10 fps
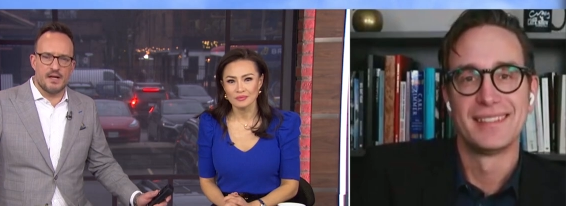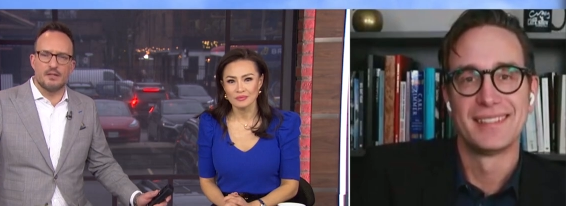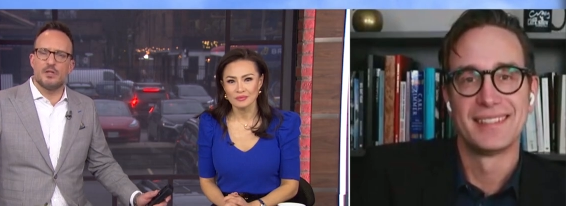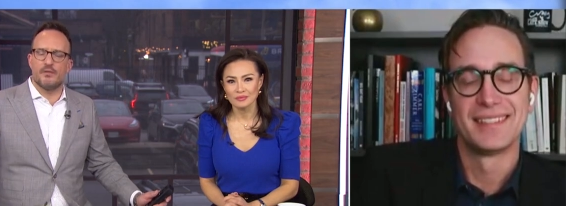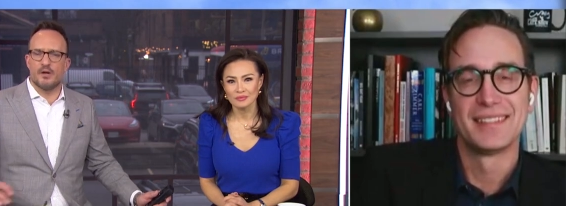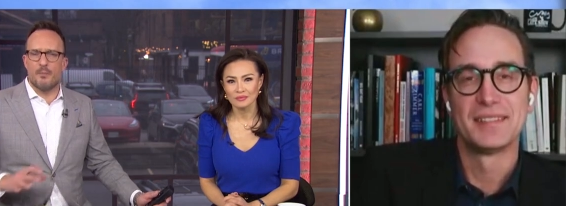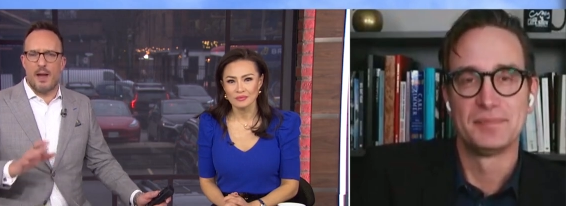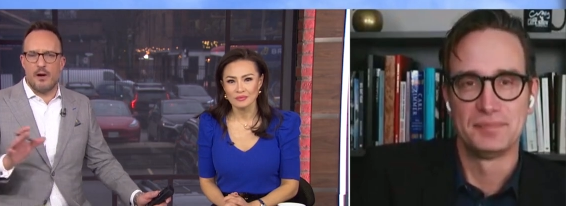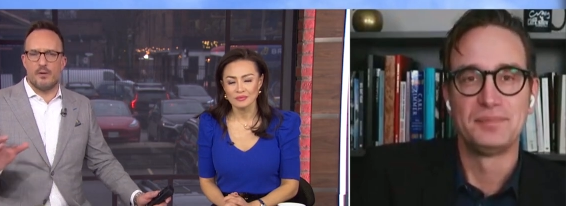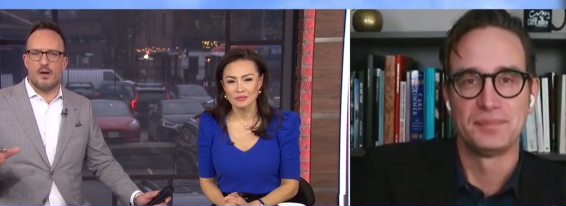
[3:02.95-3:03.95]
Speaker 1: uncovering a
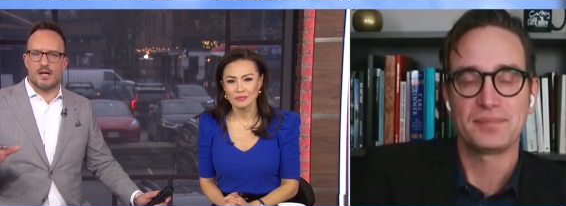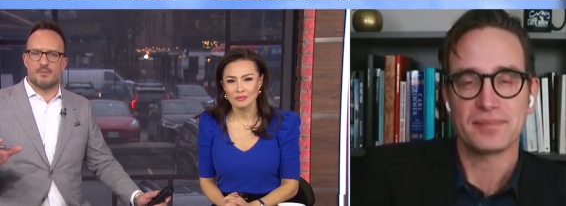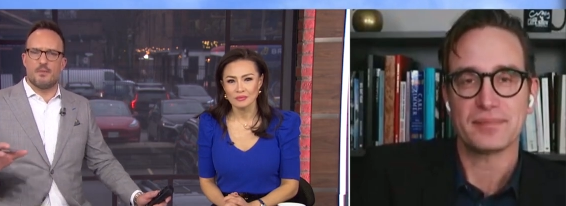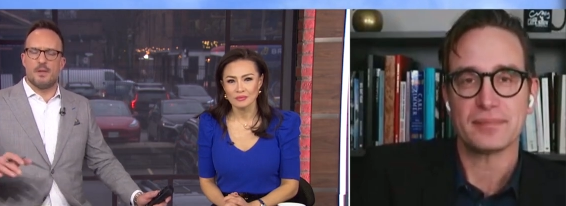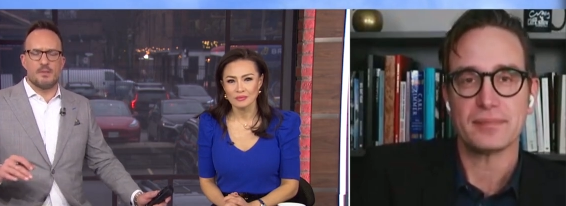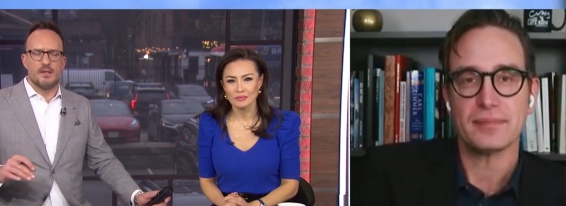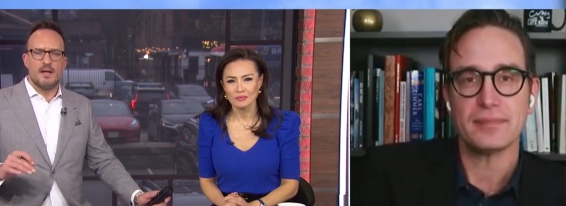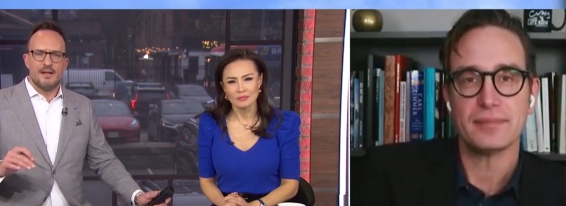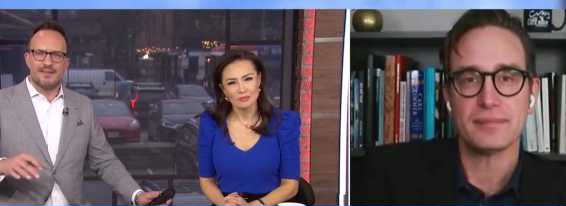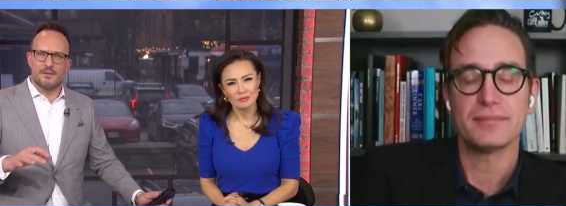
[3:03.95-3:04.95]
paradox about people
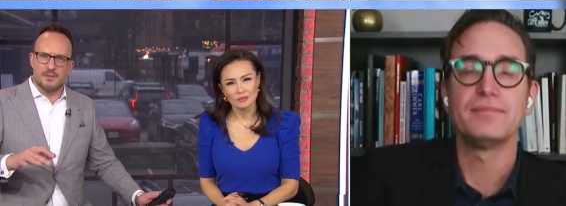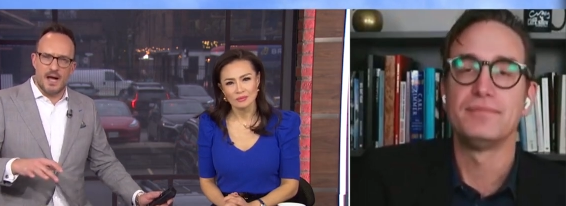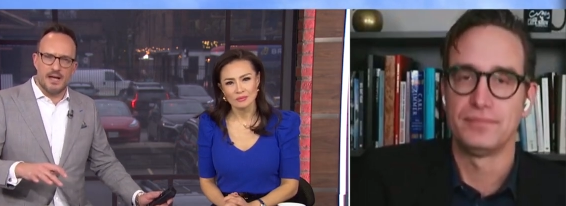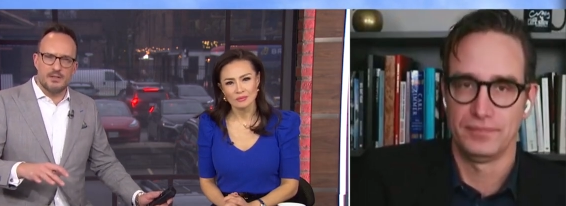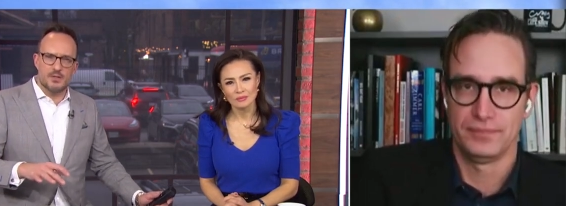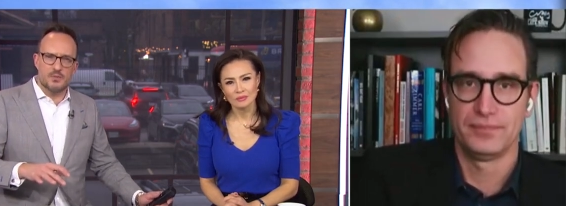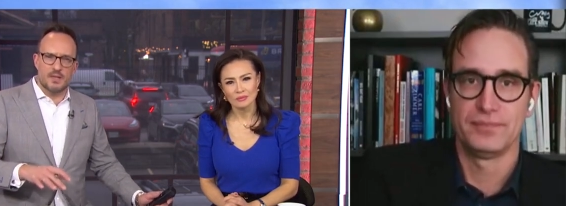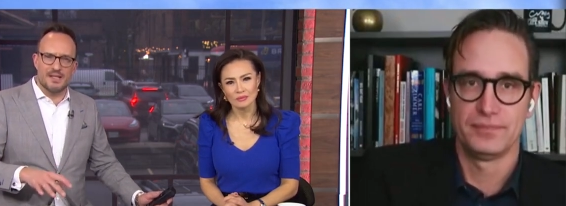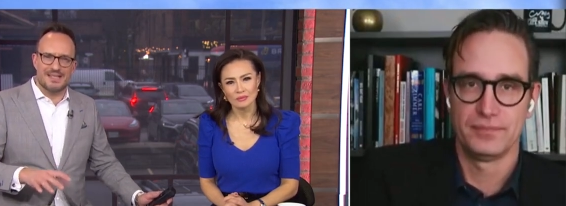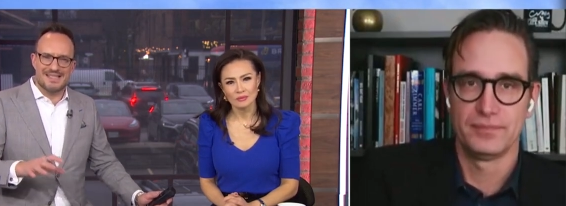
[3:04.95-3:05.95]
that are diagnosed
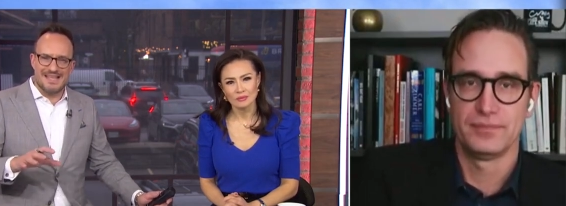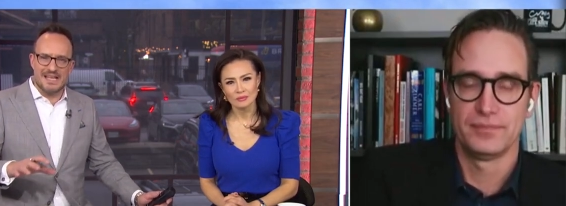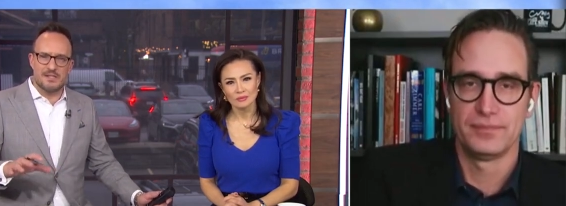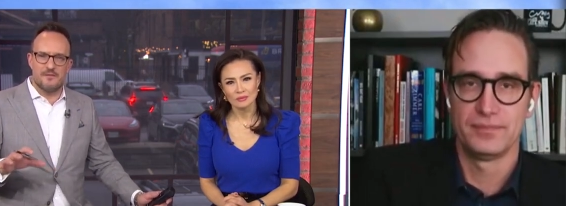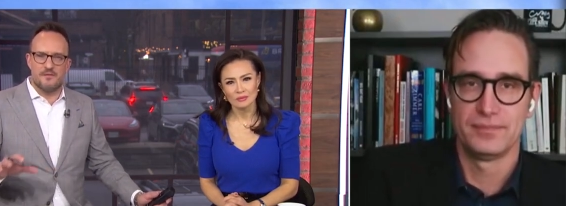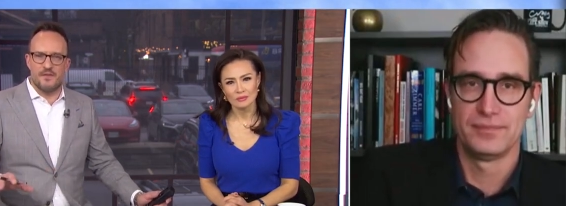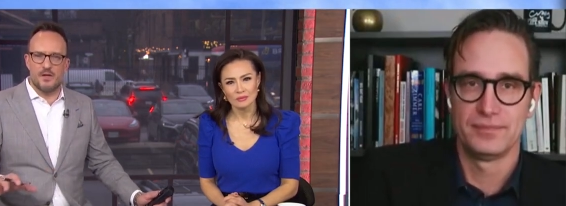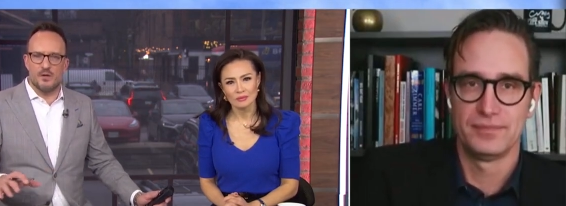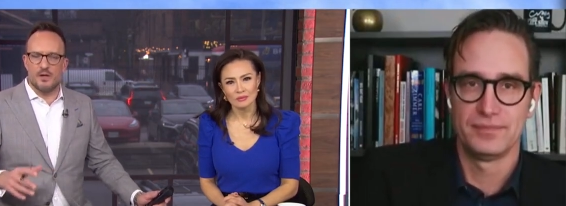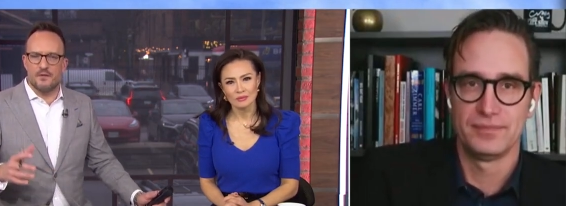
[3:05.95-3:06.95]
with an excessive
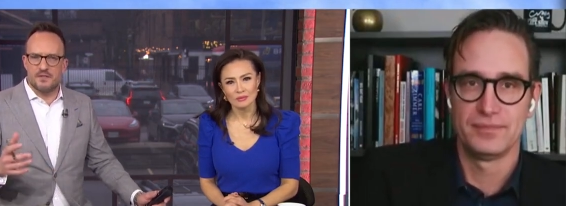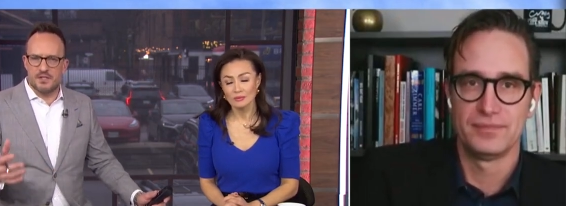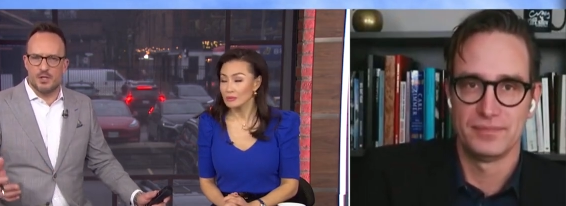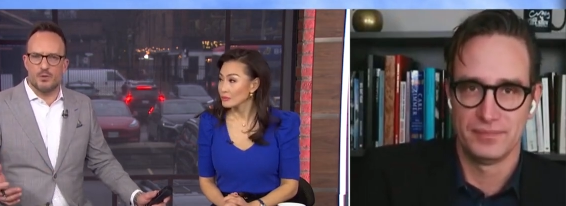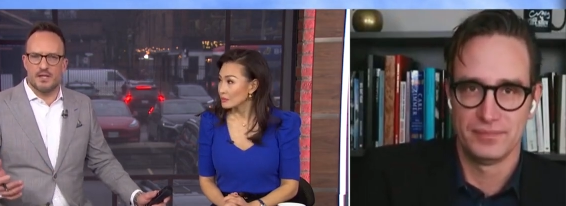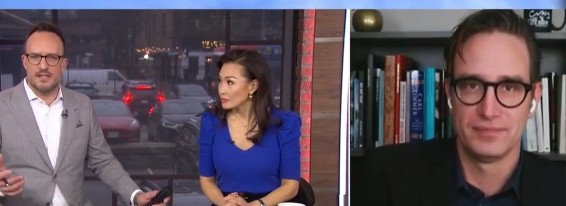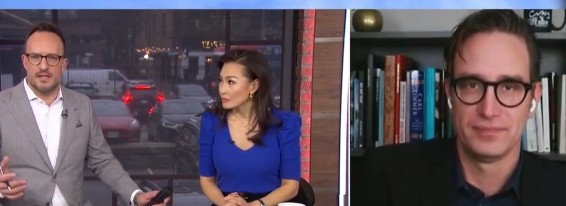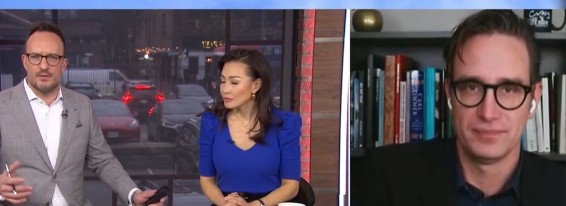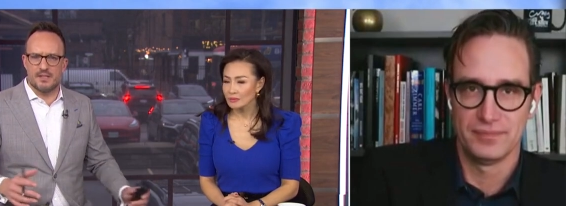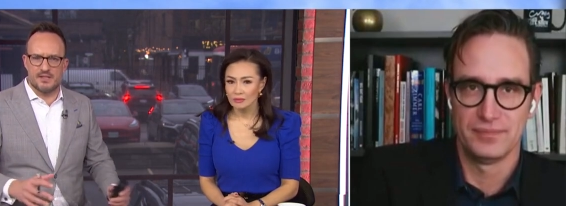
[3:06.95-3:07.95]
fear of
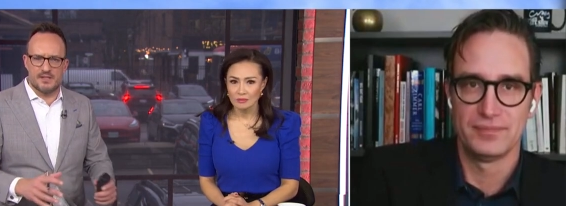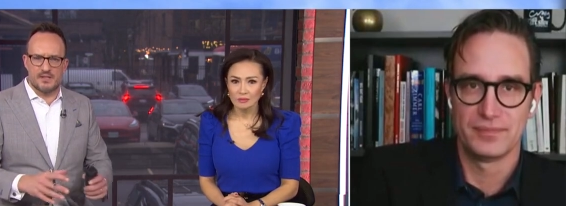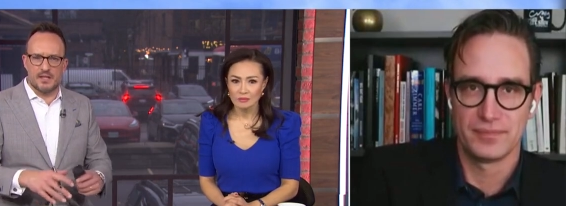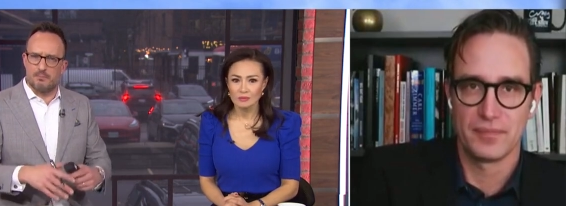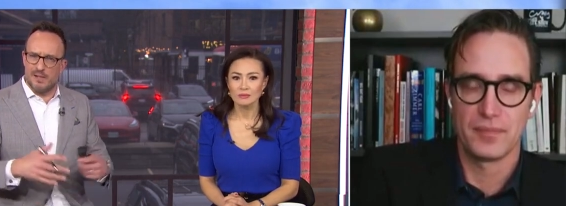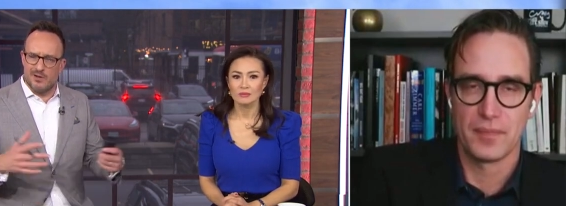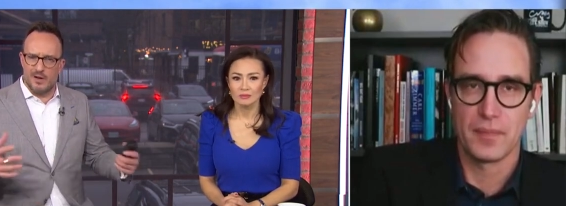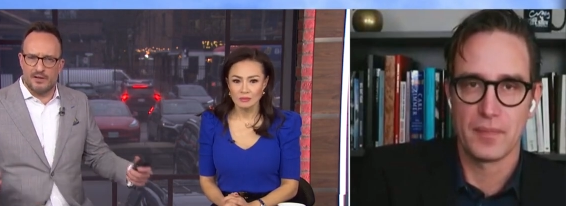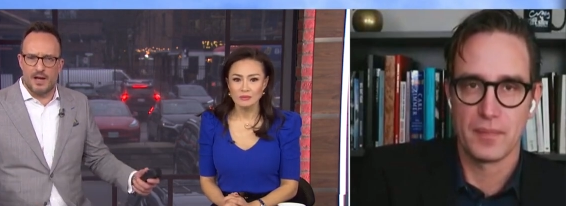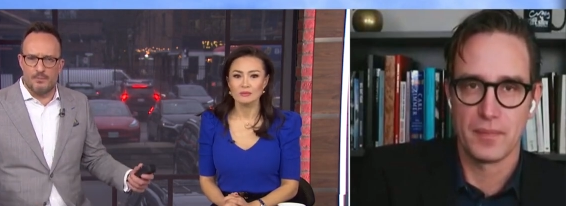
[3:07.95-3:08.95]
serious illness. This is like
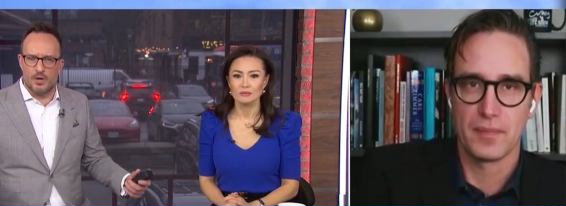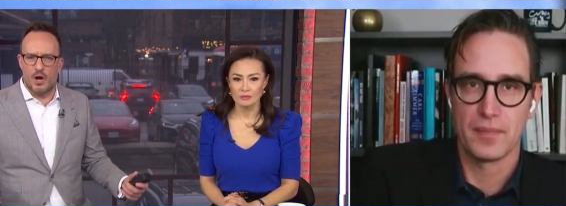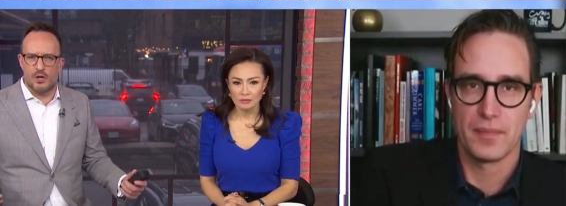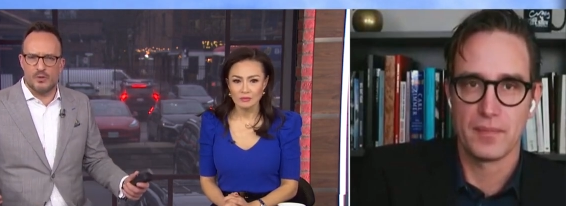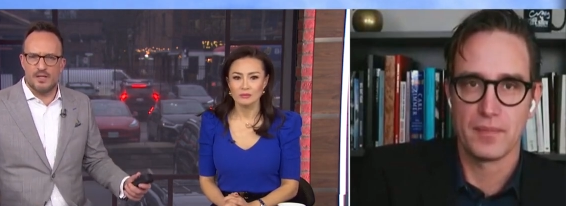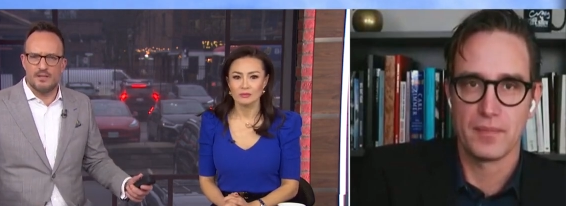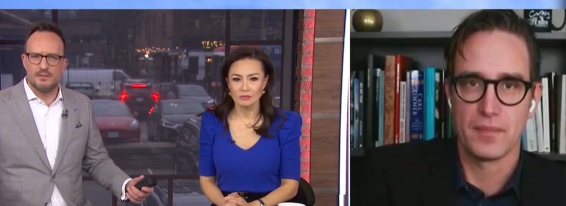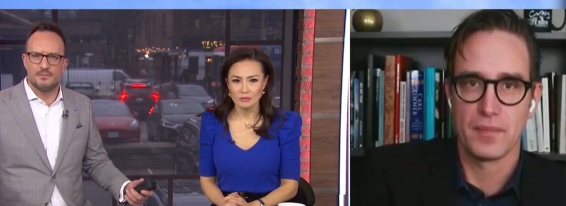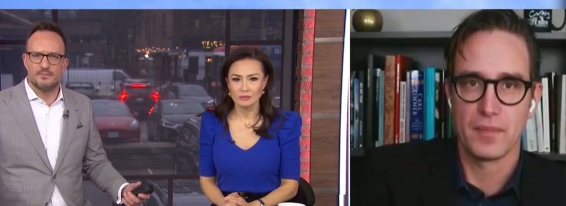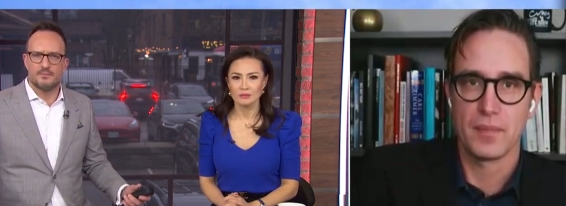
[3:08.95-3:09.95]
beyond hypochondria?
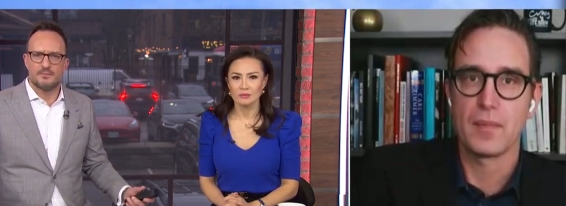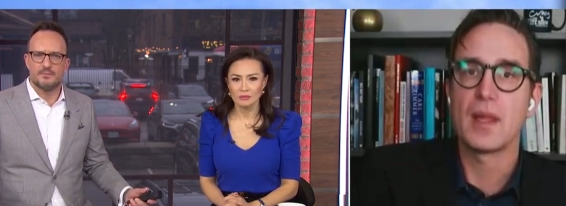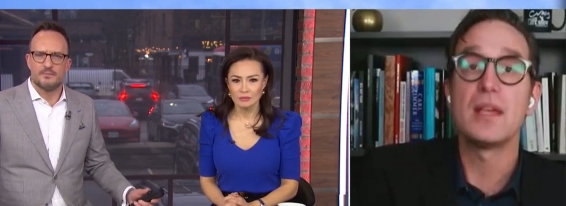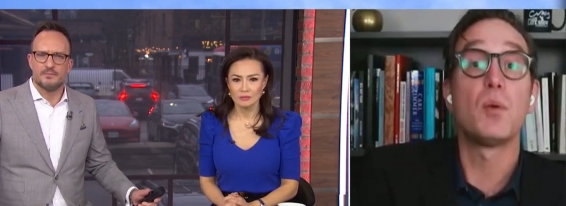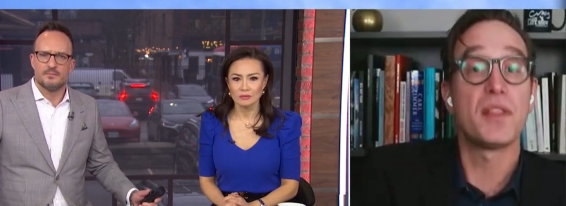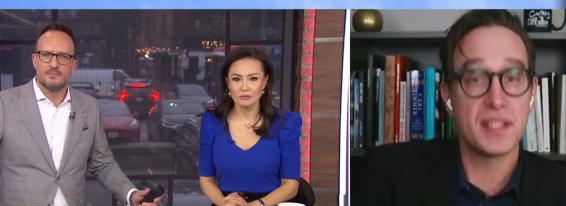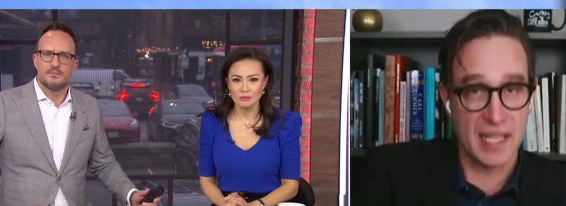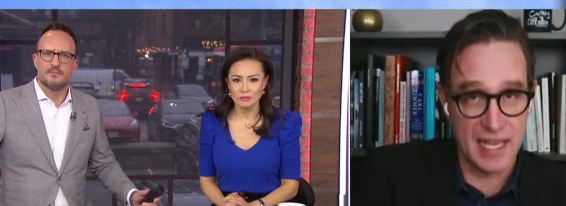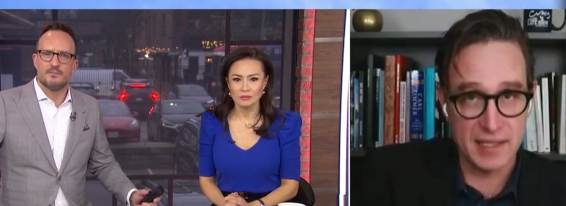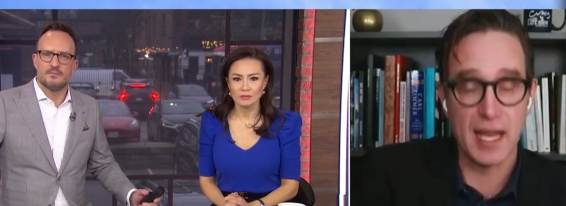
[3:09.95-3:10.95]
Speaker 2: Well,
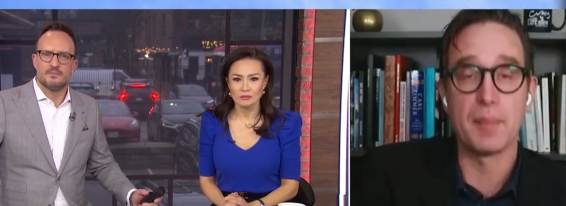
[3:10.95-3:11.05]
this is